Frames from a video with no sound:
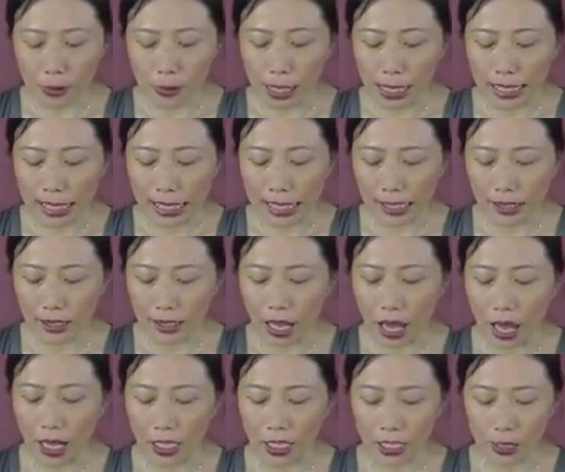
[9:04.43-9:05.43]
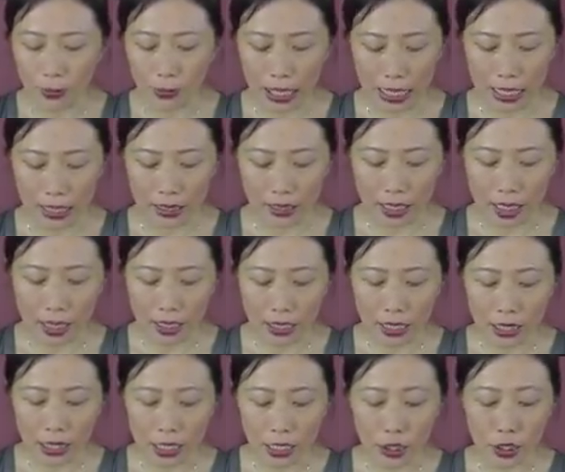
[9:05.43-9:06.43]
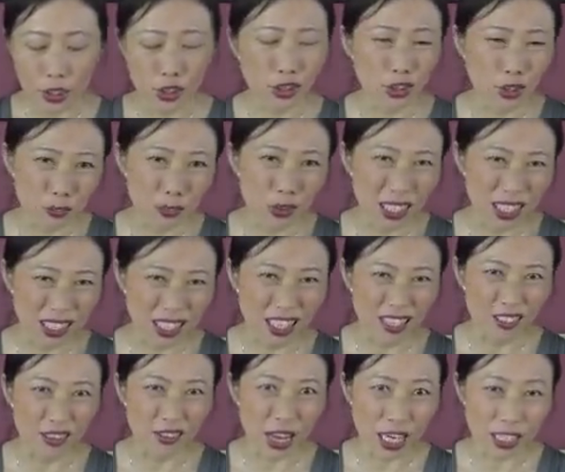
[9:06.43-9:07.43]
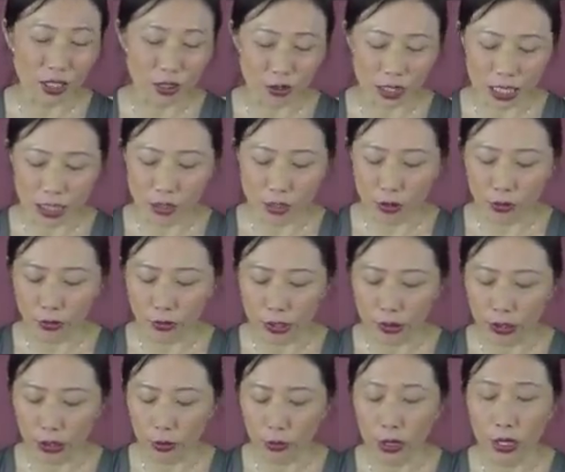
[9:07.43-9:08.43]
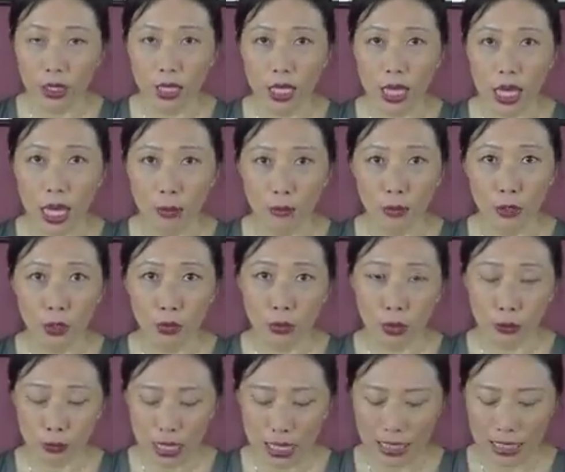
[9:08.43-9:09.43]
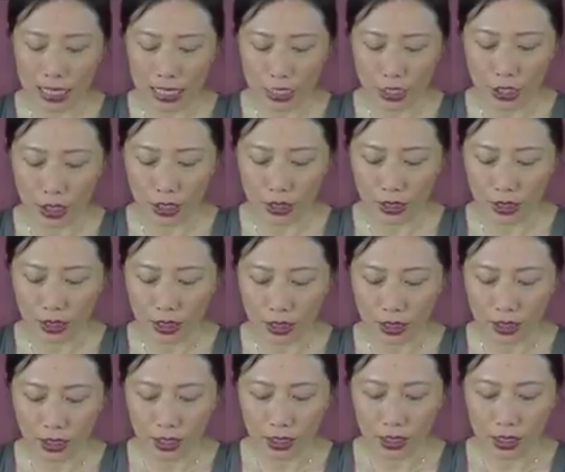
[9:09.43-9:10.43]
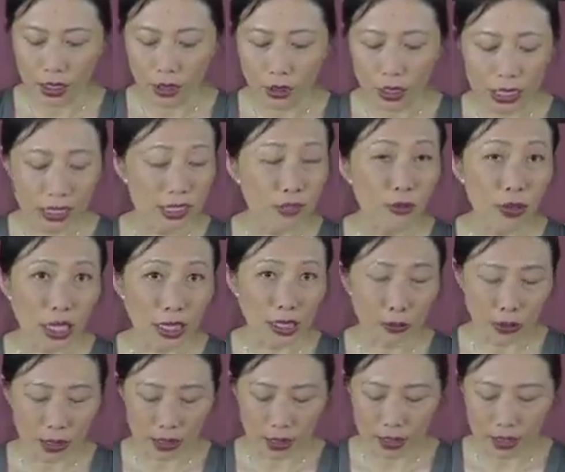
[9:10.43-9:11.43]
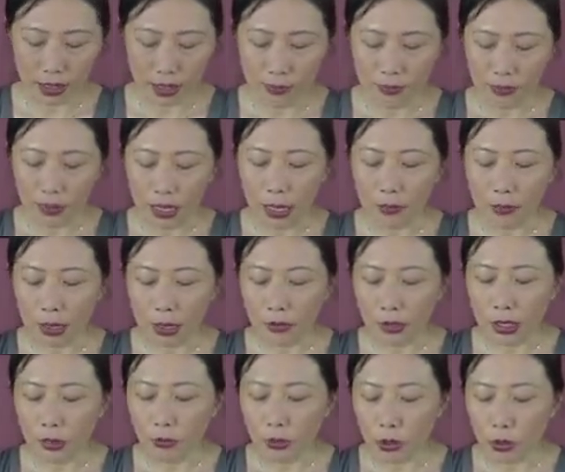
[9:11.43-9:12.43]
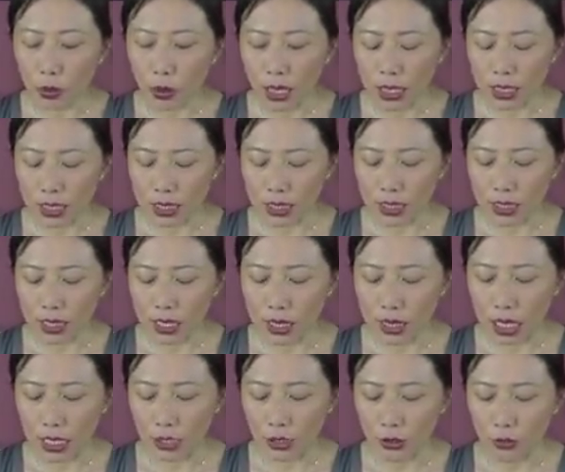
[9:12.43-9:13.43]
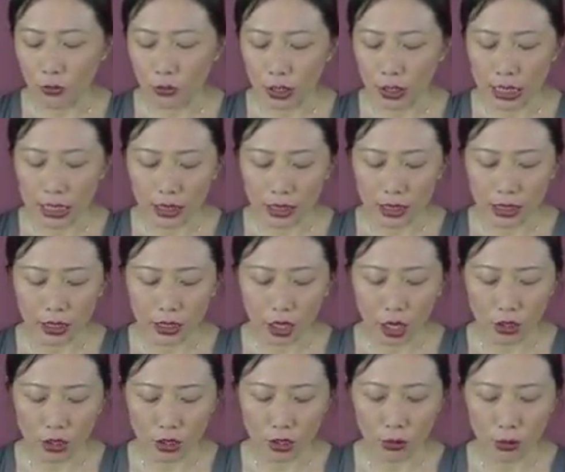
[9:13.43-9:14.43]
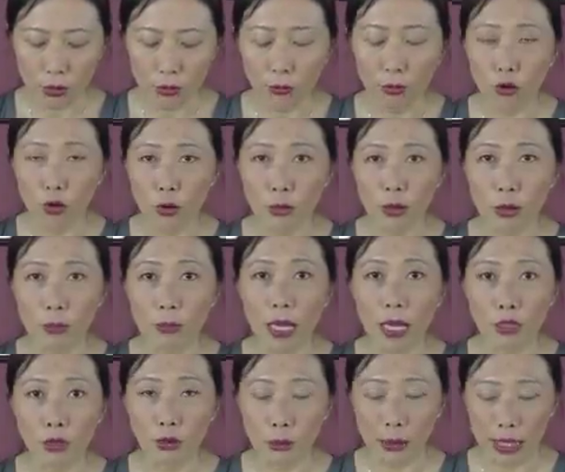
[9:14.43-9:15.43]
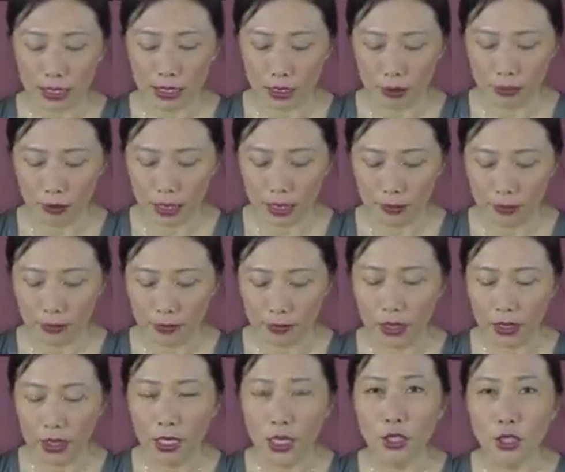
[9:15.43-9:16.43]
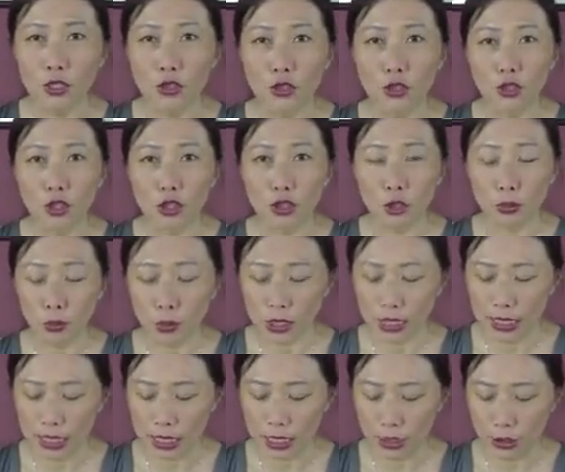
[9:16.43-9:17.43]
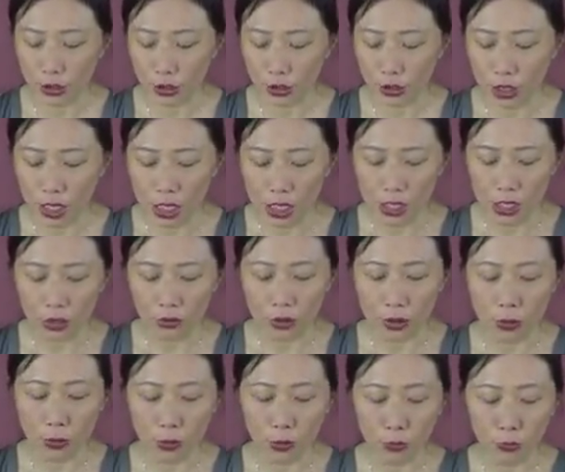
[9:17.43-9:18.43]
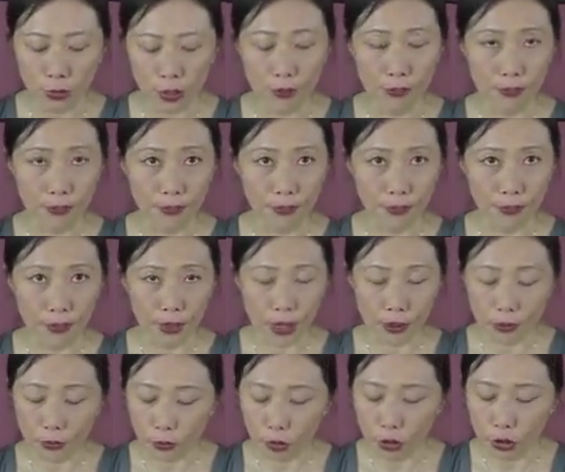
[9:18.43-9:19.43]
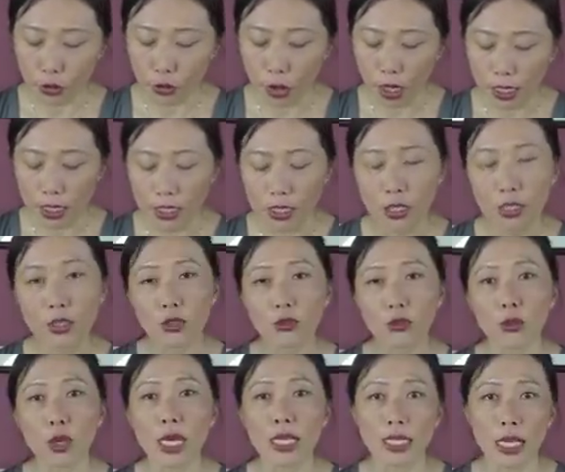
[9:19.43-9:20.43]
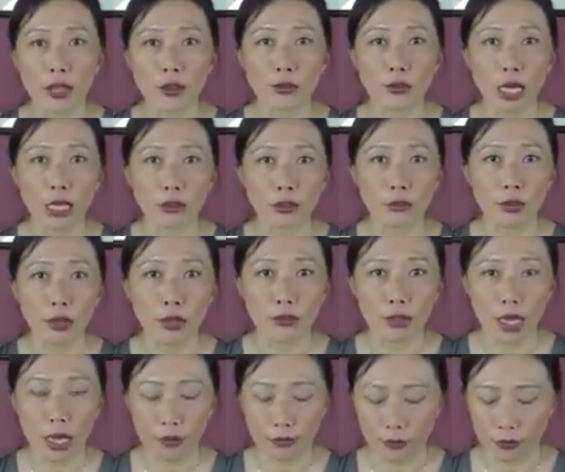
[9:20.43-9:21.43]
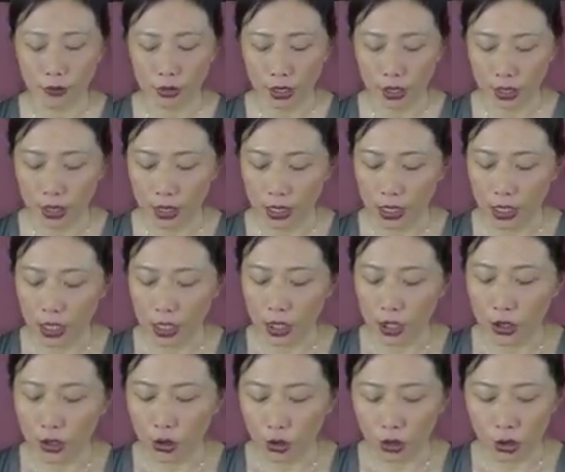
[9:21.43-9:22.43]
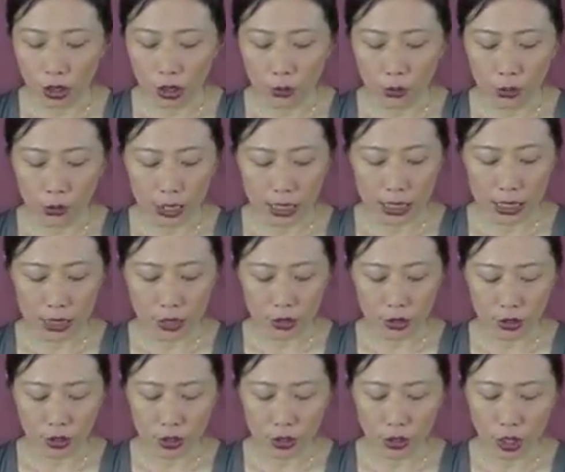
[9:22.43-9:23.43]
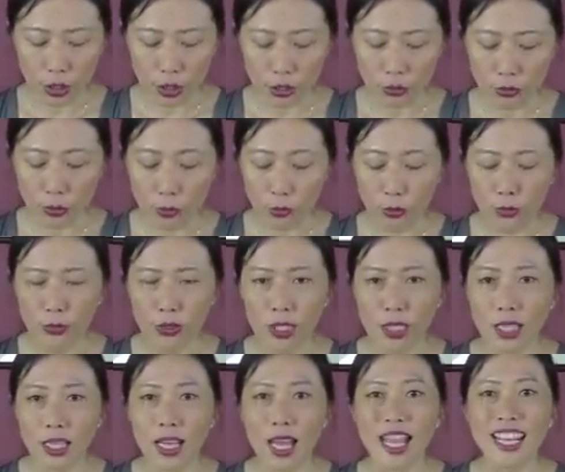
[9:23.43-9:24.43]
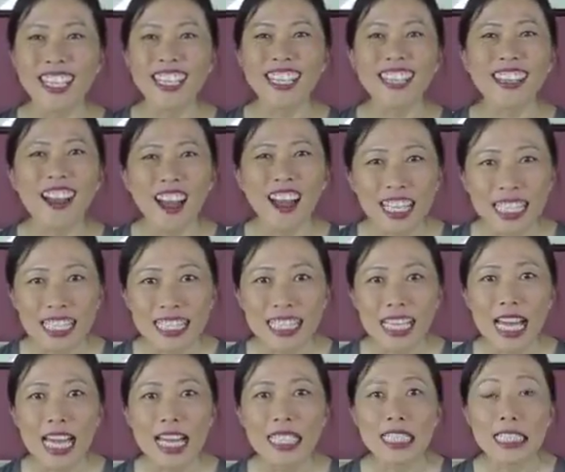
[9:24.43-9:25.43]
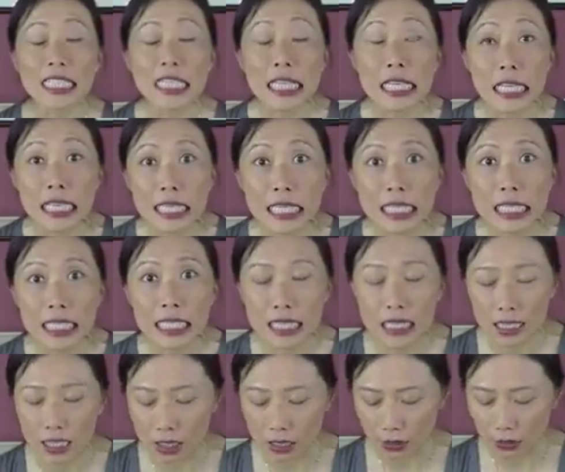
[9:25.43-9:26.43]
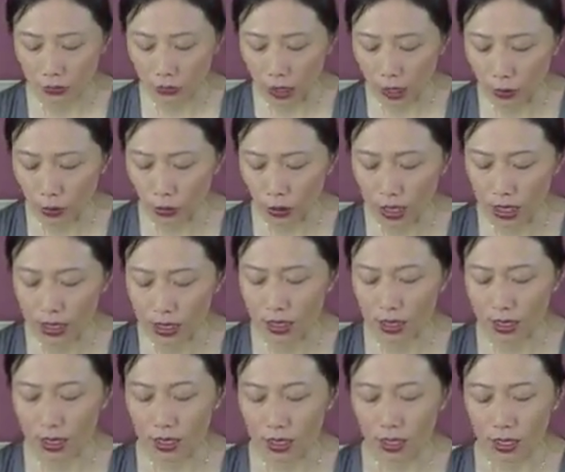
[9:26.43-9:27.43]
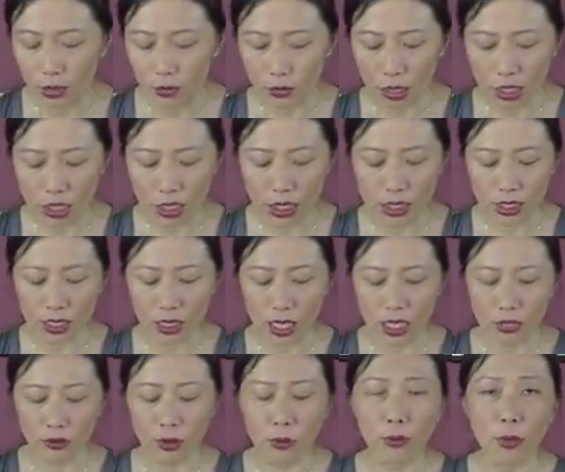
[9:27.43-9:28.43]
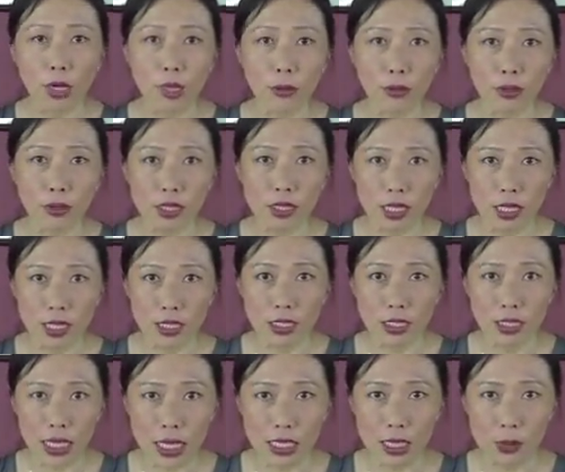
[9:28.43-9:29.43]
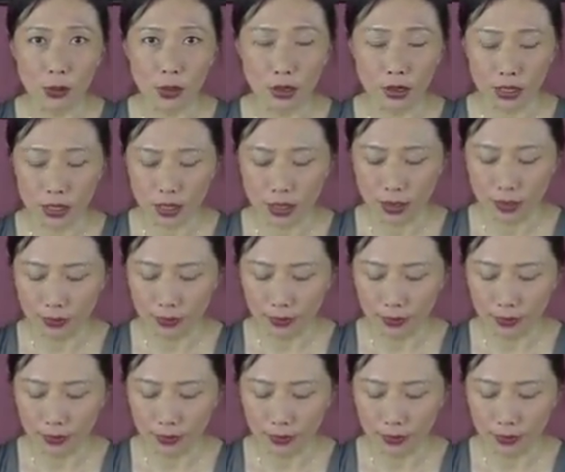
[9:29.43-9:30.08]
by hand, I explained that they could be another factor interfering with embryo implantation and development, and Miriam requested that her fertility doctor perform a myomectomy, a surgical procedure to remove them before trying to do another round of IVF. During the procedure, the doctor removed 19 fibroids, ranging in size from marbles to tennis balls.